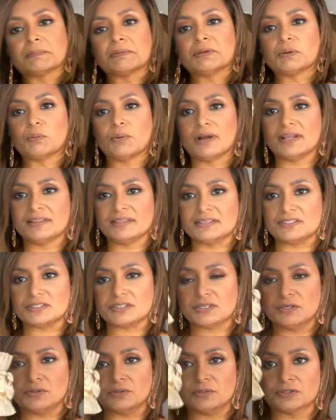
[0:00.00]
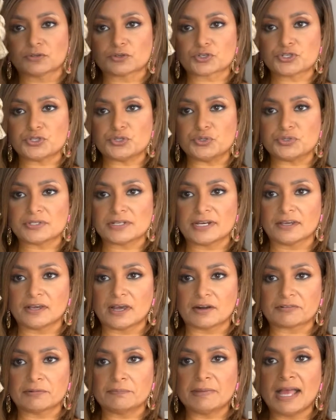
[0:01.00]
I'm gonna wear these cute little shoes that I
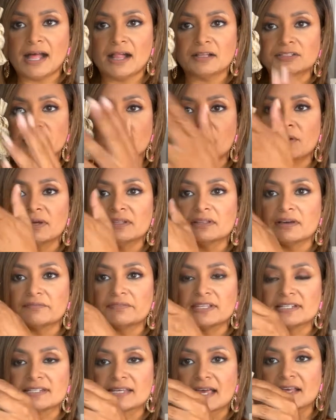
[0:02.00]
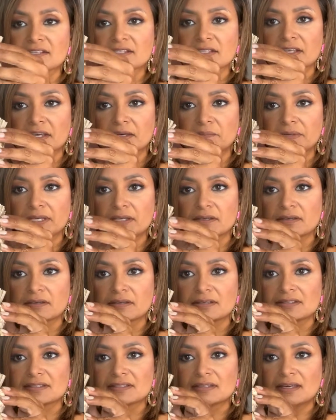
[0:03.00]
got from Aldo. I love the tasseling
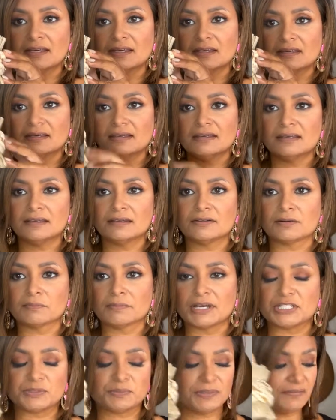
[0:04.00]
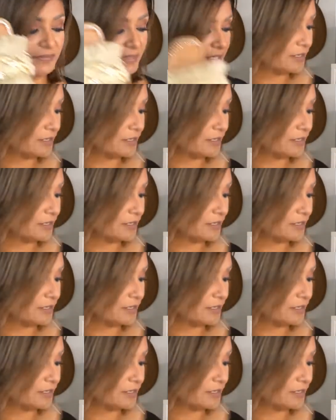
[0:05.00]
because it reminds me of the